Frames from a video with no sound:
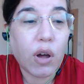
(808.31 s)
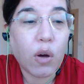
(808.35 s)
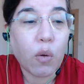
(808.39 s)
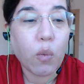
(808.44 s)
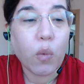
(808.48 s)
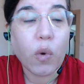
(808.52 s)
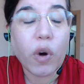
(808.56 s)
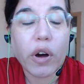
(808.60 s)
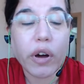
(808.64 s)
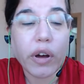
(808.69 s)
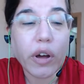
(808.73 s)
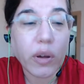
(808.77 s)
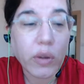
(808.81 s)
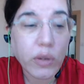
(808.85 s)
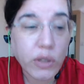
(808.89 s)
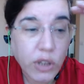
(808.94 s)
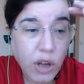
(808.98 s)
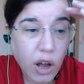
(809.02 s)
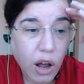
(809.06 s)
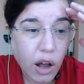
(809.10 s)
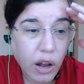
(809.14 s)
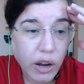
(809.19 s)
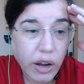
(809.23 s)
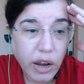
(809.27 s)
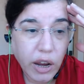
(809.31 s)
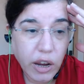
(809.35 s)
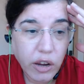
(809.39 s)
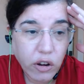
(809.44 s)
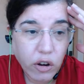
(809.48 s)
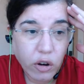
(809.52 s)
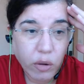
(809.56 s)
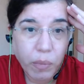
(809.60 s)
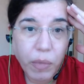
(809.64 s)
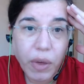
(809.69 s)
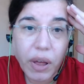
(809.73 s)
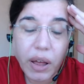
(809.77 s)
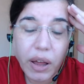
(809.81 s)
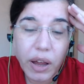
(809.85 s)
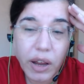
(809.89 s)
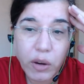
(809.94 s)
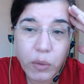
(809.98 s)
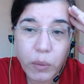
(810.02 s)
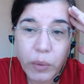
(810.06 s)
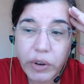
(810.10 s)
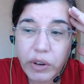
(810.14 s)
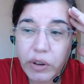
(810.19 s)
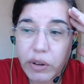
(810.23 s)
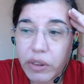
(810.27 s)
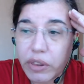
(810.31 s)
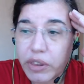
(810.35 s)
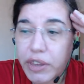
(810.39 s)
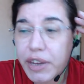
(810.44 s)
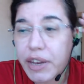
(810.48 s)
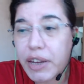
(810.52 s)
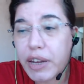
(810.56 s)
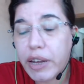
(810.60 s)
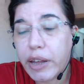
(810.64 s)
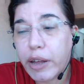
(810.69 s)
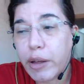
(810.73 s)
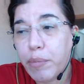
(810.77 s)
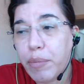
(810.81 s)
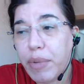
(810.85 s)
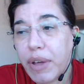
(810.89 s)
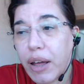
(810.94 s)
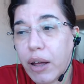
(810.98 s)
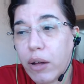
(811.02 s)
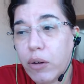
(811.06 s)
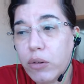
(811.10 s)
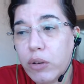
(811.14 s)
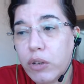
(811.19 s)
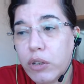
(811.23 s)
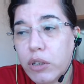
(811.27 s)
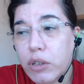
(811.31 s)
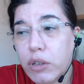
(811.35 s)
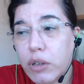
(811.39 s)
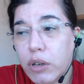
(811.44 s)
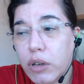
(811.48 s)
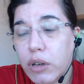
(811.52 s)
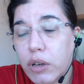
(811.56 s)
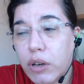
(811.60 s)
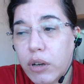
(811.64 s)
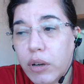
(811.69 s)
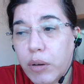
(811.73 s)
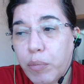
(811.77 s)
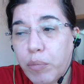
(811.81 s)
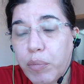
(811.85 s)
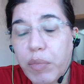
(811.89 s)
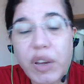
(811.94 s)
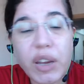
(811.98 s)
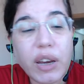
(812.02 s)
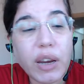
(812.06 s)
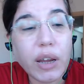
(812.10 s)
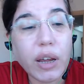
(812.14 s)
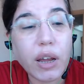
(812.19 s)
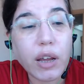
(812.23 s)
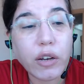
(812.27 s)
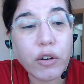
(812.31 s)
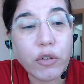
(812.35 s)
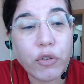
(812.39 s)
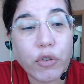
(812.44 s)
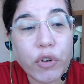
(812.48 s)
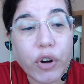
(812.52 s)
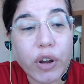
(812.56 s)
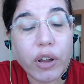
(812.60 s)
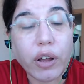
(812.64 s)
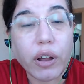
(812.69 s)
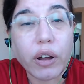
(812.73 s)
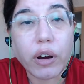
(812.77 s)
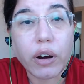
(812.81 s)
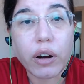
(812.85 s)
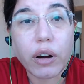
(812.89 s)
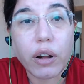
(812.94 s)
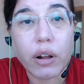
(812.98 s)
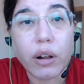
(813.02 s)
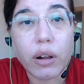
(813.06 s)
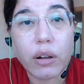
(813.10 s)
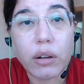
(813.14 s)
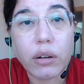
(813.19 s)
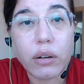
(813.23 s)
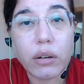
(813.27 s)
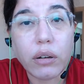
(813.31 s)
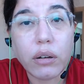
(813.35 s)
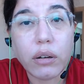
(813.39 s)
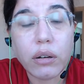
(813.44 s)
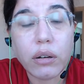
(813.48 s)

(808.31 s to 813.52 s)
What goes on in your mind when you think about meeting a drunk girl?